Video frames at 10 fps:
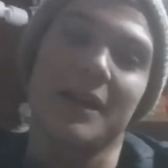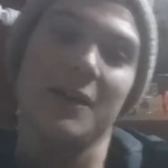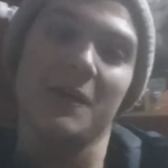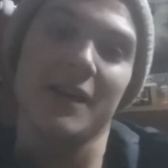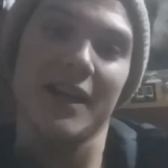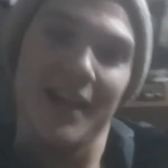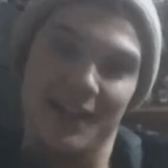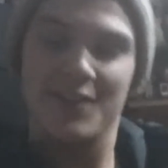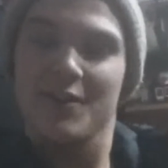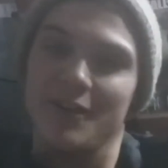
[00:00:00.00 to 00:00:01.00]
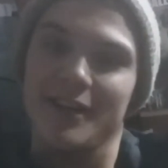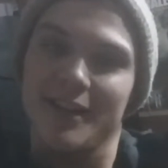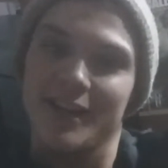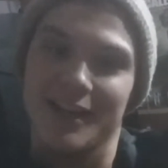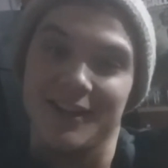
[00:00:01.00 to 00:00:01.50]
about
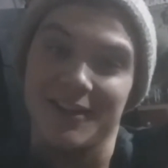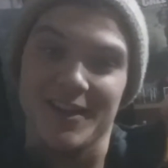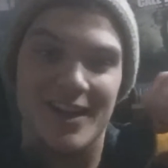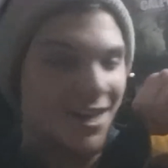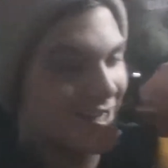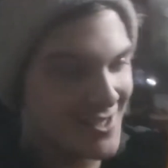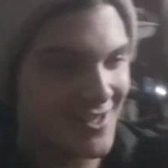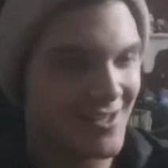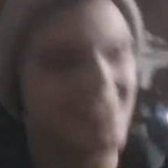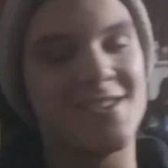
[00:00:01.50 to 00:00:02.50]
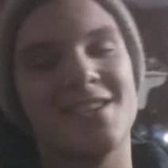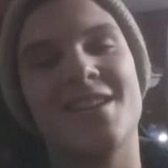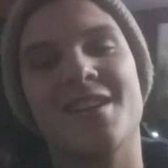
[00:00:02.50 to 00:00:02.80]
8.30 at night, and uh,